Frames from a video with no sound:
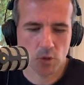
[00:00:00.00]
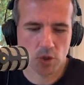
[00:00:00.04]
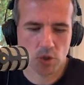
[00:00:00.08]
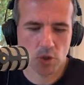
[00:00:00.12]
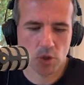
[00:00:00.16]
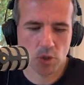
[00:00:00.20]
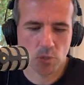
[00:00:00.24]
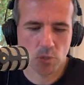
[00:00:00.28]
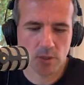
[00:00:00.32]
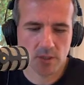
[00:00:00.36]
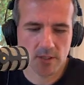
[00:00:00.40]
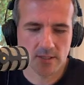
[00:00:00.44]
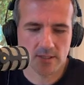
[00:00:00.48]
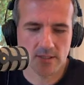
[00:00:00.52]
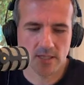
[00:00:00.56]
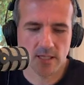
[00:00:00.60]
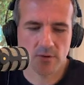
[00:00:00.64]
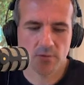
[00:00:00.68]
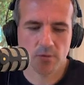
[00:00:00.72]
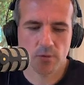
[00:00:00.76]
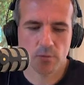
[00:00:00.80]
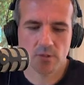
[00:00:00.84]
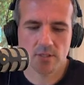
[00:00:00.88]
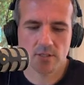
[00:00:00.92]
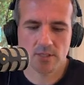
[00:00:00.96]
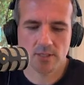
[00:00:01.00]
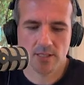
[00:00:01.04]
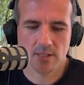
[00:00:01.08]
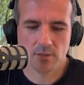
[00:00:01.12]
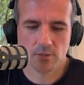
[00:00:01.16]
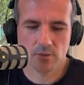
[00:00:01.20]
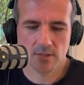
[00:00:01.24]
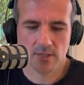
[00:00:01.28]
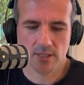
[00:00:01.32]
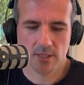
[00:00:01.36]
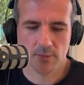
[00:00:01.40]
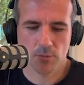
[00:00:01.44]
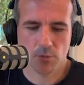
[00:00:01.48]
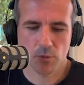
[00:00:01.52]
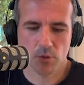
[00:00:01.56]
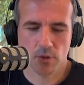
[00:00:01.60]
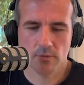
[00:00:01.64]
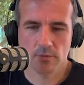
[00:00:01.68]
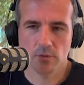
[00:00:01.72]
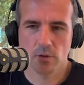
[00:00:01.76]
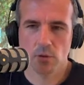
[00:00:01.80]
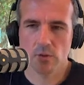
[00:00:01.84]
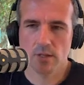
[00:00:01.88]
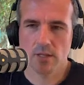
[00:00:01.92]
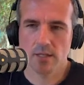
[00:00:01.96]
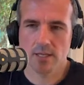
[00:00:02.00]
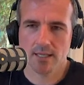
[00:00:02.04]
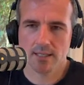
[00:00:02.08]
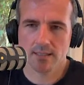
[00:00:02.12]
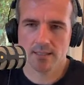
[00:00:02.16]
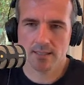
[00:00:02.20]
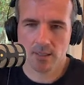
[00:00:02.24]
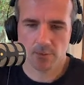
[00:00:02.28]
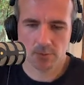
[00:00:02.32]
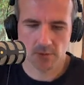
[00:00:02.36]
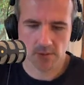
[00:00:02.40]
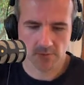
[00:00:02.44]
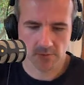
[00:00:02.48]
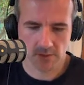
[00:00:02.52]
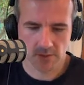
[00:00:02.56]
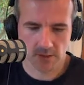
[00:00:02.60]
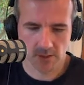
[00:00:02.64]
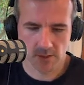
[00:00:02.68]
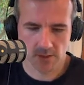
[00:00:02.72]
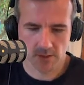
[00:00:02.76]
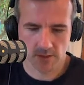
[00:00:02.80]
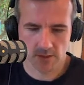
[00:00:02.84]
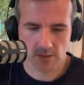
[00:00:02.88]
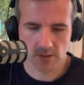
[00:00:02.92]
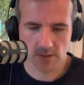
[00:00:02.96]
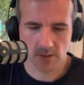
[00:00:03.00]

should we see from a skill set point of view in the next couple of years?